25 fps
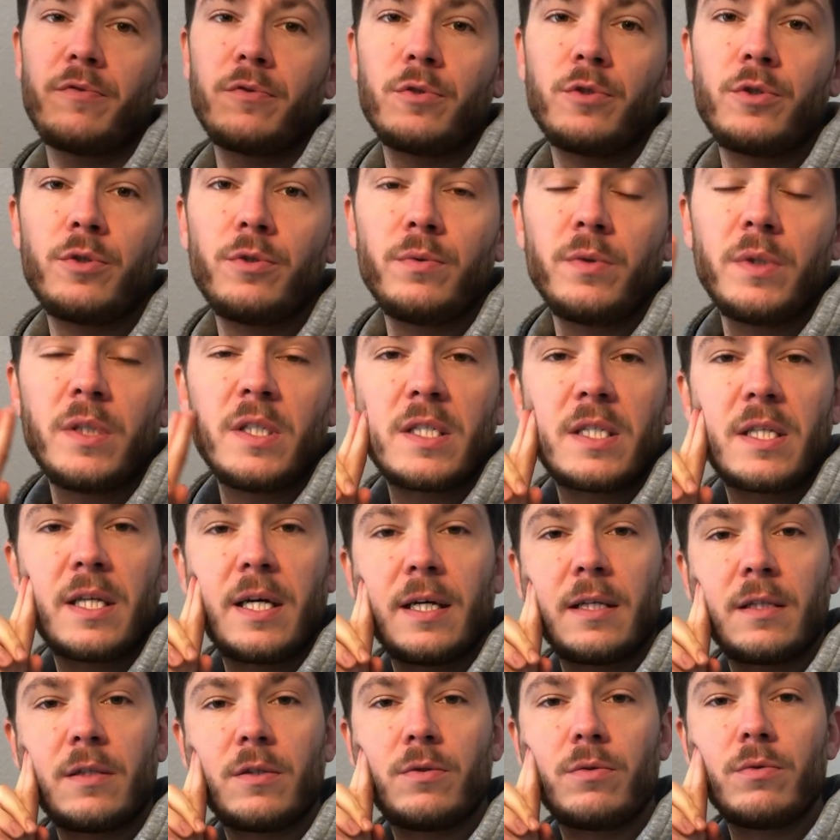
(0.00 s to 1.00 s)
after June is
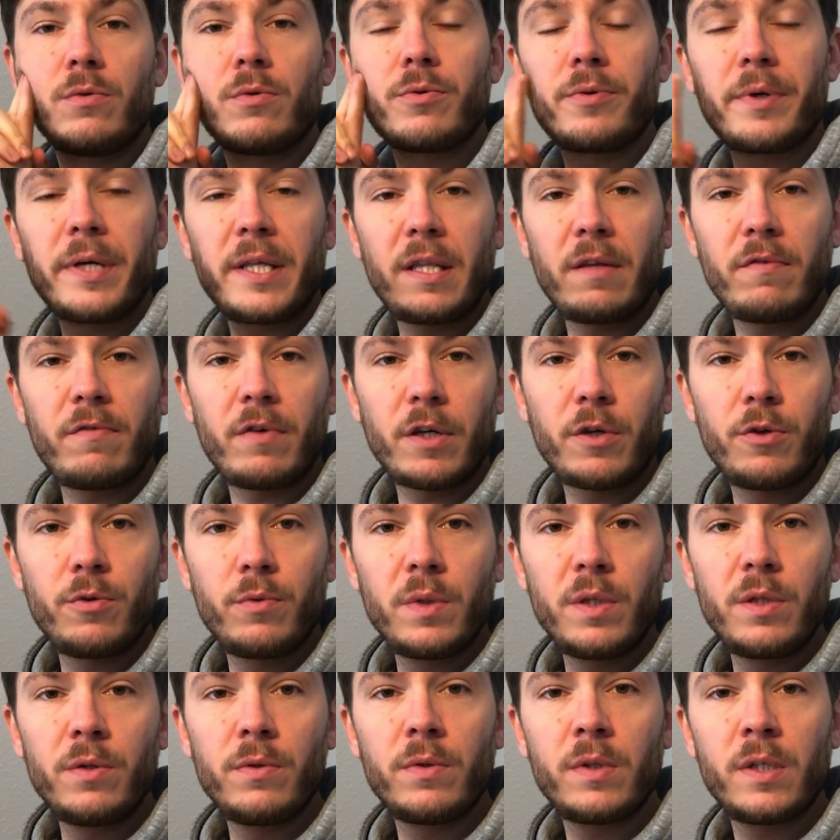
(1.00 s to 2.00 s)
that to create
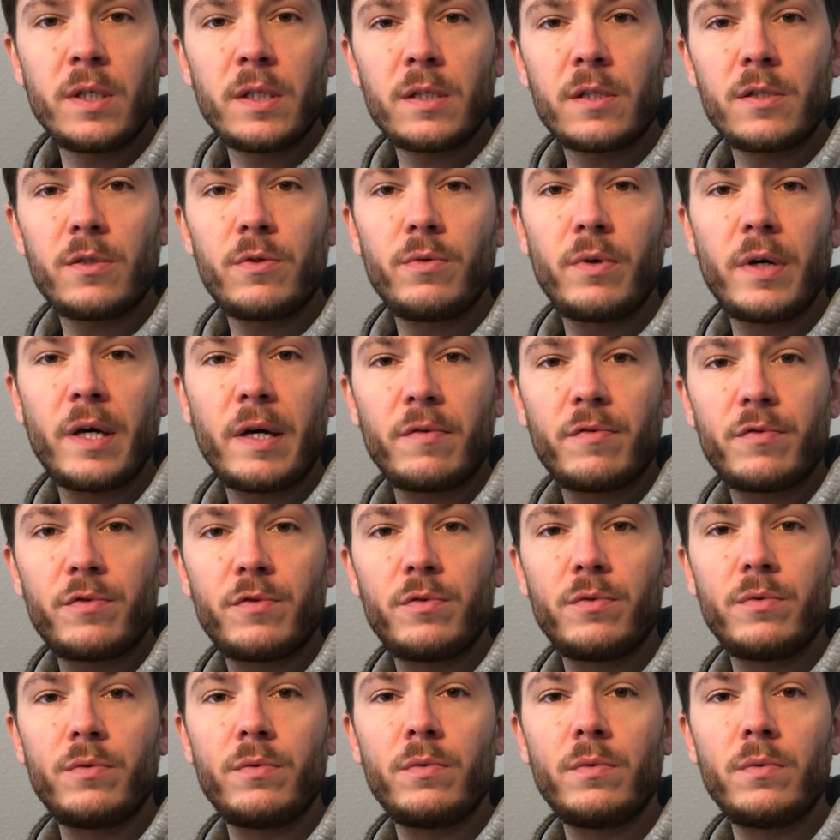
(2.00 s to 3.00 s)
evacuee units, you have
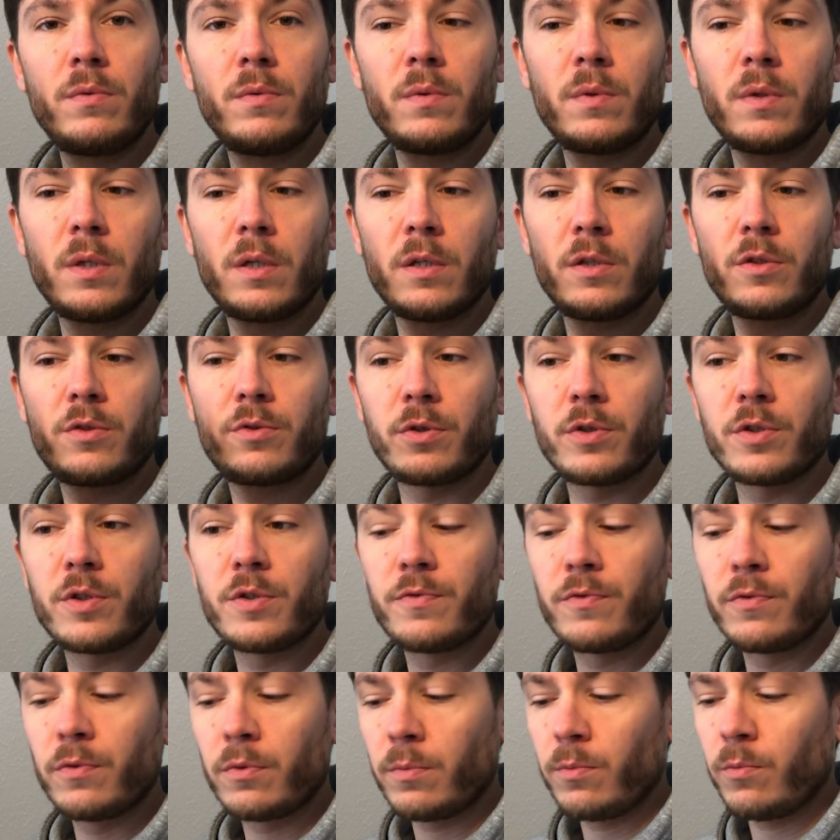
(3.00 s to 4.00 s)
to uh,
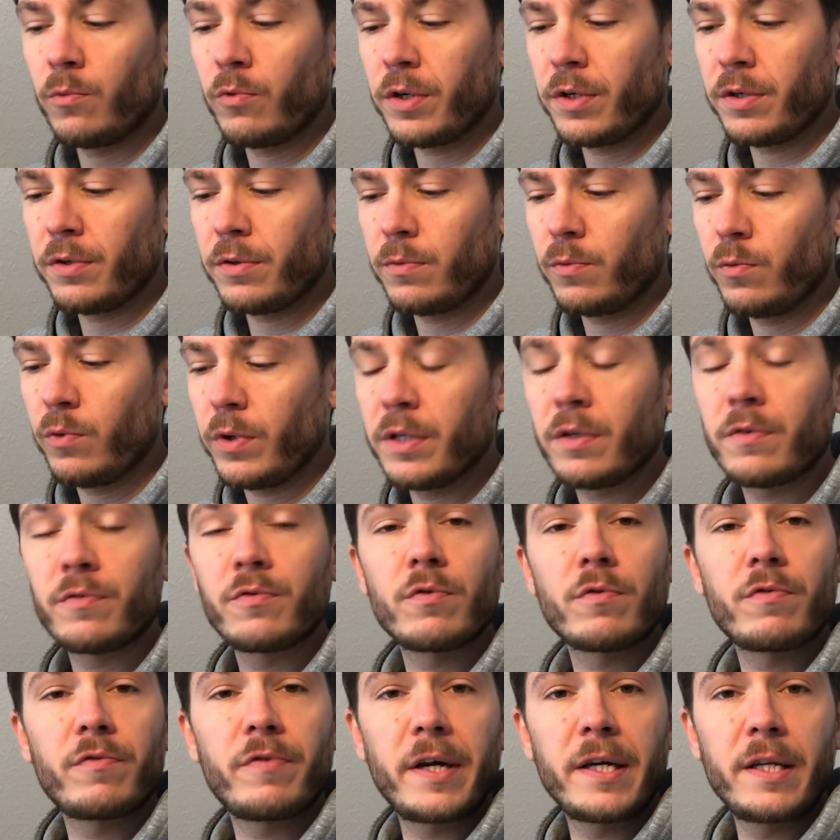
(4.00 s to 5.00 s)
transform one
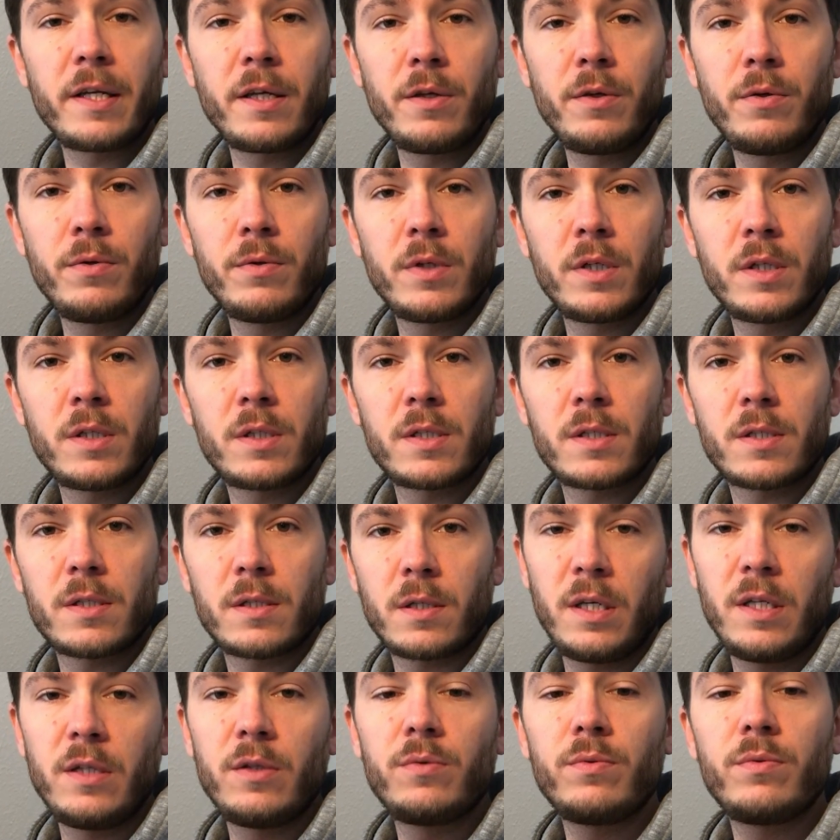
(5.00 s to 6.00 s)
of your fighting
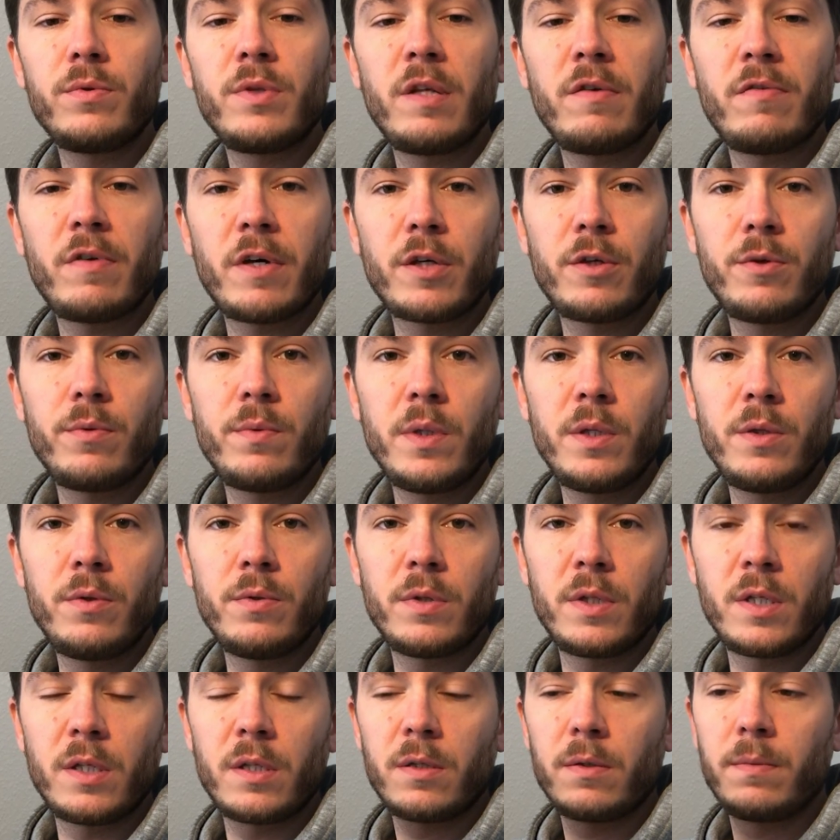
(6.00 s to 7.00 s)
units into an evacuee
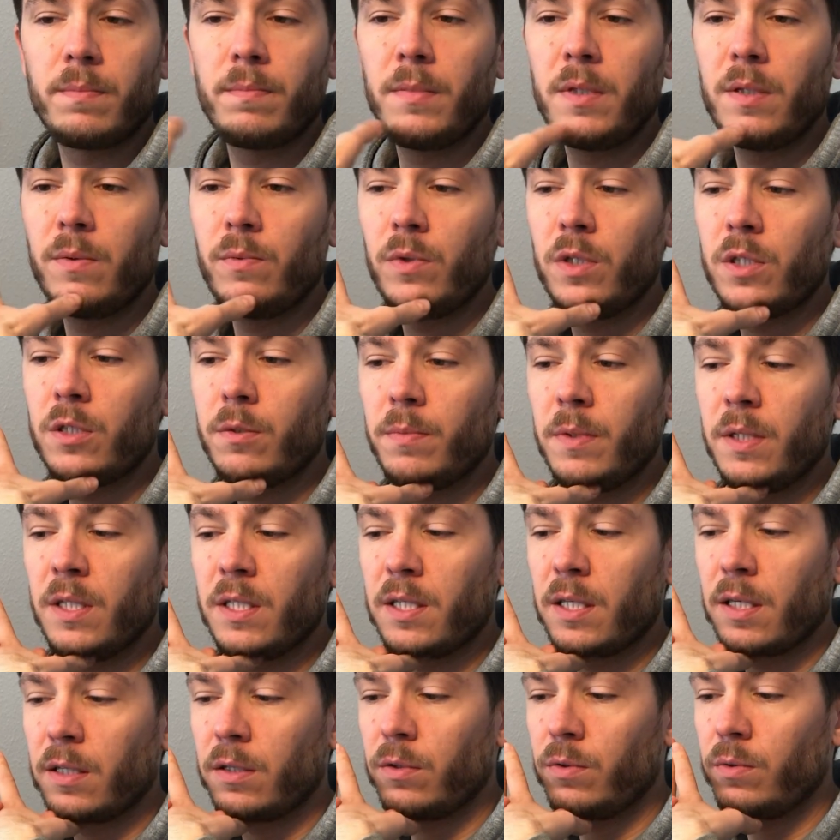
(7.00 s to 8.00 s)
unit, which
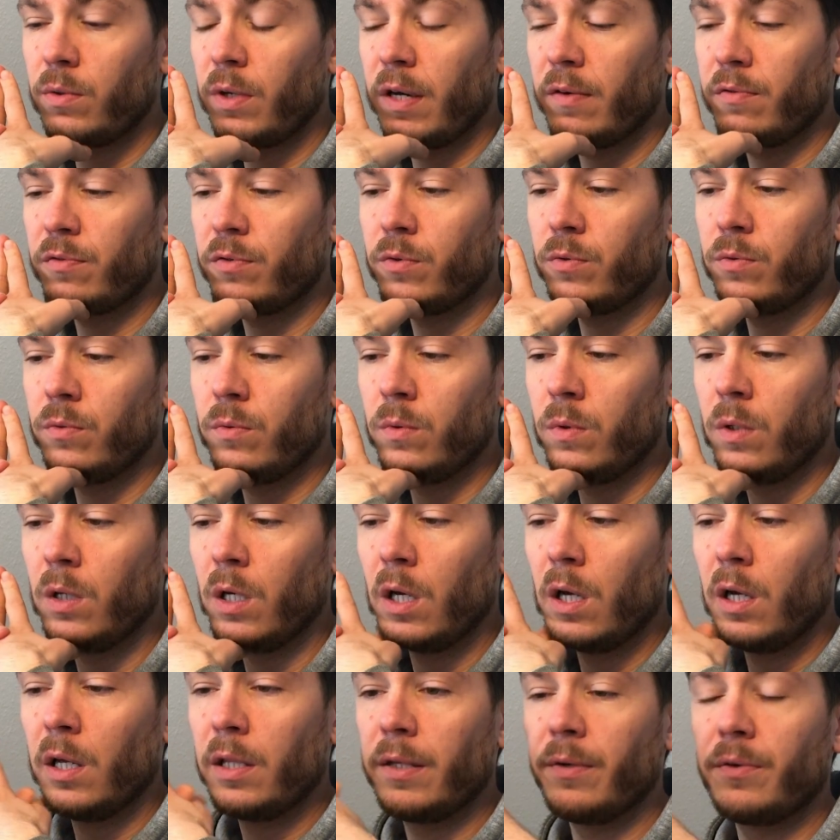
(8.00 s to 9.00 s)
means that you have to.
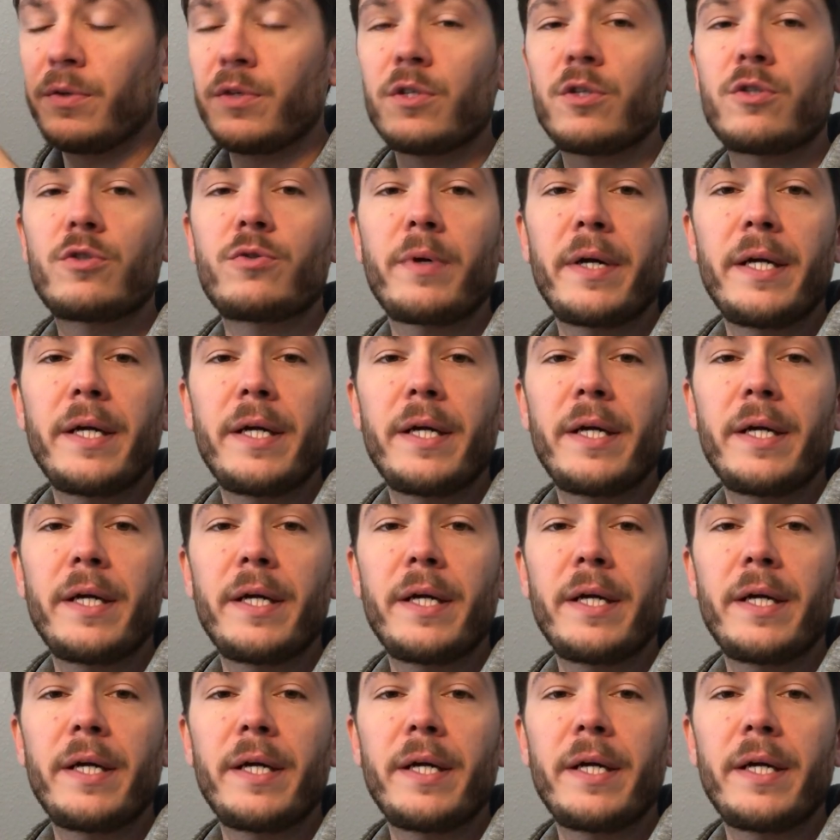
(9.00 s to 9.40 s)
There is a